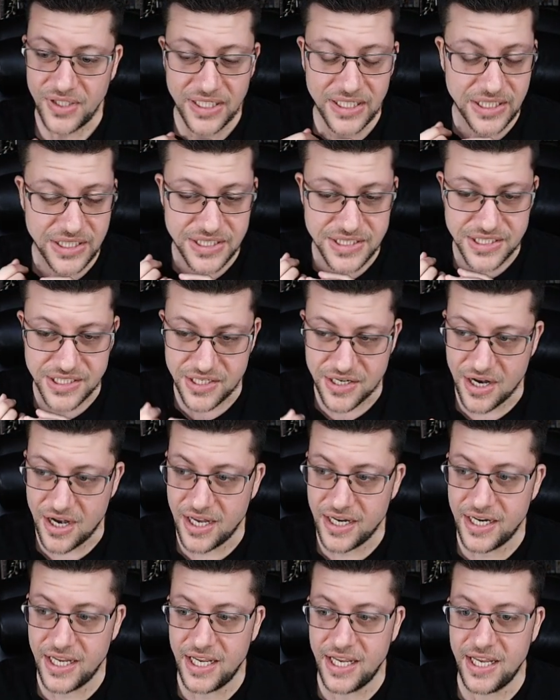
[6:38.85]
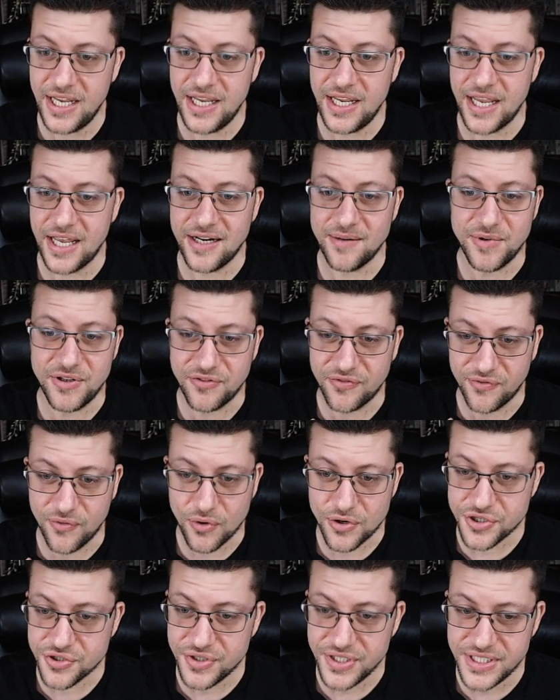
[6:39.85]
It is not an enemy
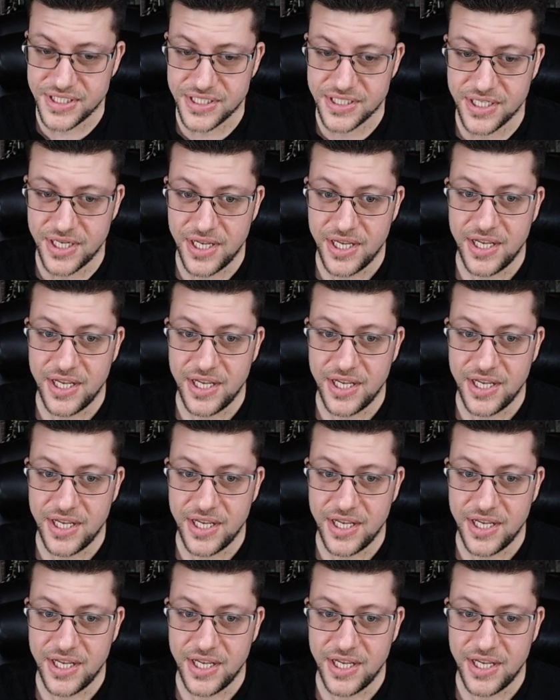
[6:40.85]
fortress.